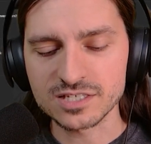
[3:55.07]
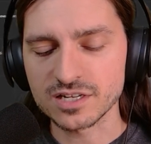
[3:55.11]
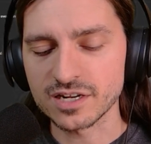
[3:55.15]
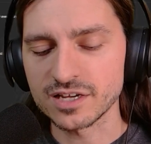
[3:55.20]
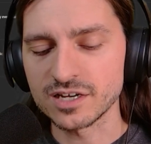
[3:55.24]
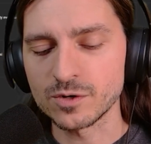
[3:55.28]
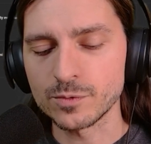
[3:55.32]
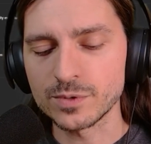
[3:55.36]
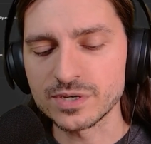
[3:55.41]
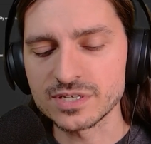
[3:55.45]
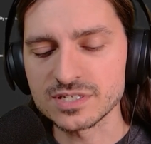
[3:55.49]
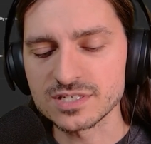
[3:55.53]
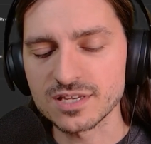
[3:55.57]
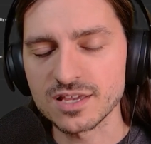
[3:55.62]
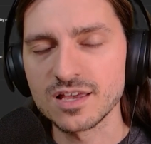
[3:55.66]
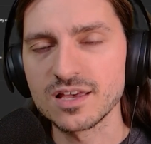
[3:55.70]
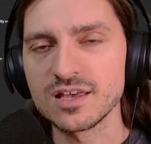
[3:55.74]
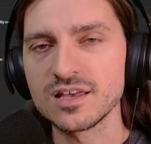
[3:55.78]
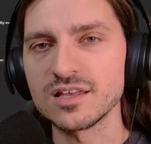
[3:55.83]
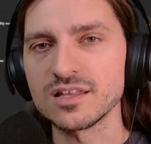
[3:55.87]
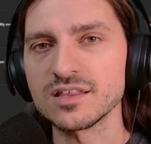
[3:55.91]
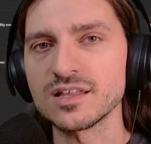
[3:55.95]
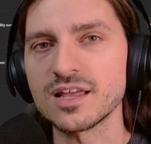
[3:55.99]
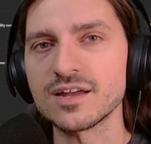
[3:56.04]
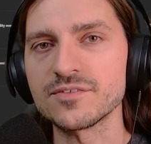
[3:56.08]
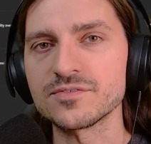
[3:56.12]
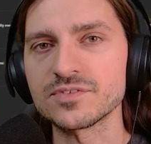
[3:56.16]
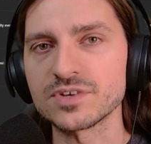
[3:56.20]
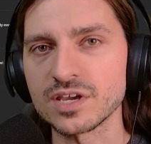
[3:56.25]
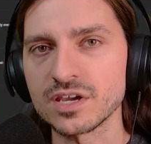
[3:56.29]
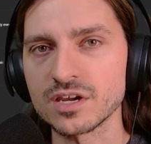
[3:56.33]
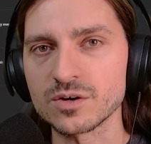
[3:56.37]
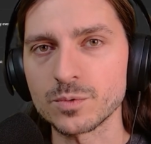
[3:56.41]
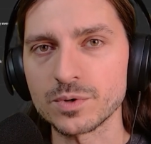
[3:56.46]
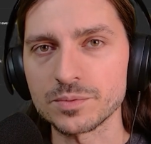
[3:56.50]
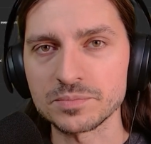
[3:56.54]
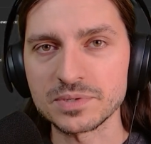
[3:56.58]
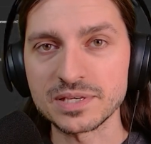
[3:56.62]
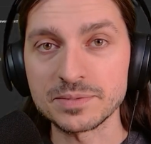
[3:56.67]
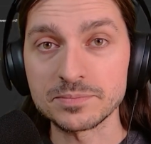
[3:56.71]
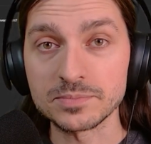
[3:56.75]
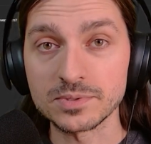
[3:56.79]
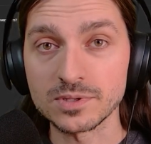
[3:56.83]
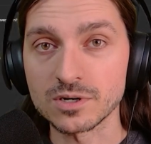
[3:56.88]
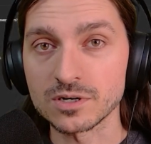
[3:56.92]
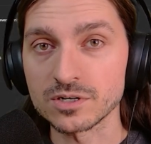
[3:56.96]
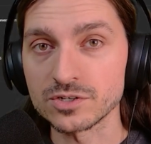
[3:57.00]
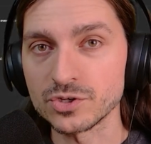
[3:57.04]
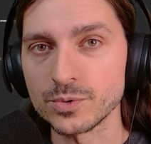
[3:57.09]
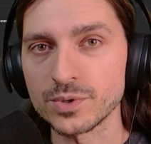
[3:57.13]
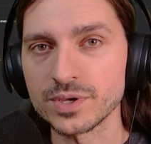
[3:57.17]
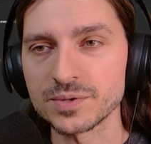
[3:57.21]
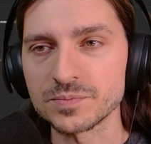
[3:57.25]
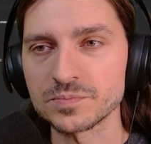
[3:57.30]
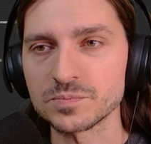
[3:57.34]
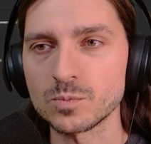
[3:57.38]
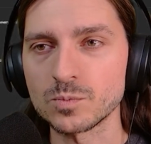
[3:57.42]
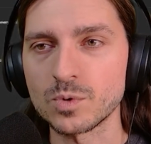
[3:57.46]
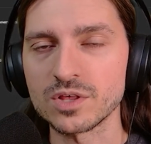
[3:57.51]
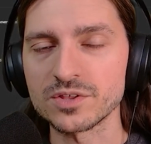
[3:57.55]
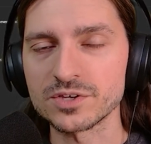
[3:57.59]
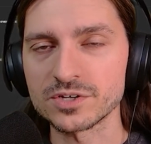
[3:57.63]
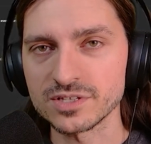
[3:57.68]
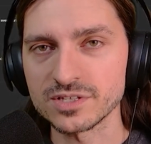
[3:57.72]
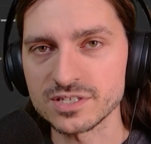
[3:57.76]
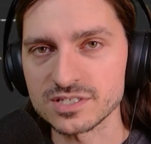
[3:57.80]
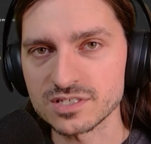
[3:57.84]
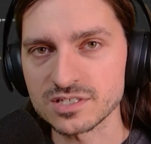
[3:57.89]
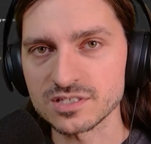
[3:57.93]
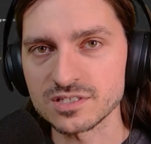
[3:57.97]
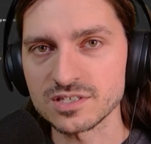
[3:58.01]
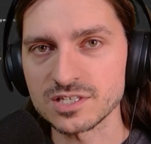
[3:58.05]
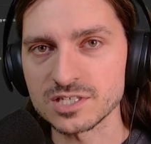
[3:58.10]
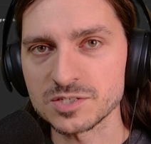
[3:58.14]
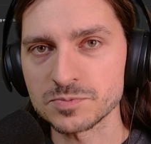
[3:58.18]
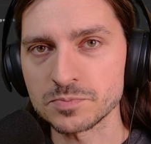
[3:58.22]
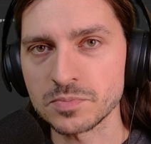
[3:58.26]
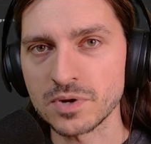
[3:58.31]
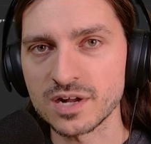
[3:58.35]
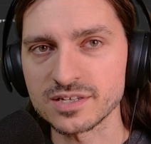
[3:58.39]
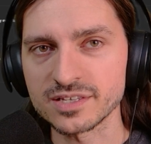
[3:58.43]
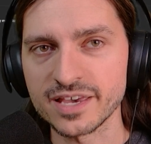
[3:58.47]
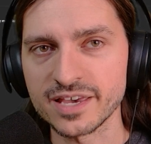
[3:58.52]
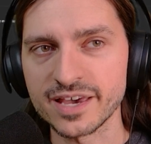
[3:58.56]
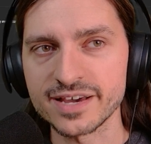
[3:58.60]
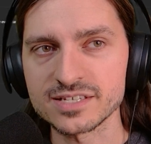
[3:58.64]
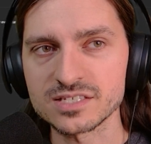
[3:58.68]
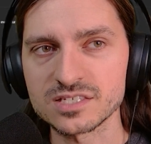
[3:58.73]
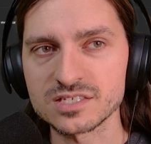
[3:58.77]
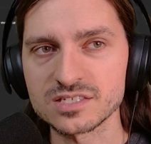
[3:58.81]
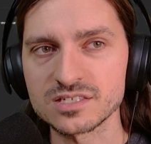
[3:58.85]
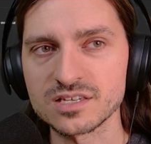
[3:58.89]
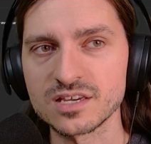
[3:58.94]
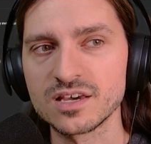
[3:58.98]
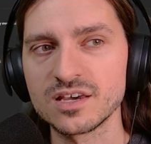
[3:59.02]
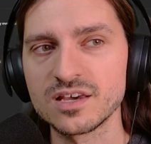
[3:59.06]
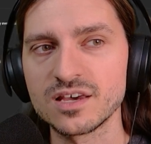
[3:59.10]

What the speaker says: And I always love to hear what people are doing while they're listening to these podcasts.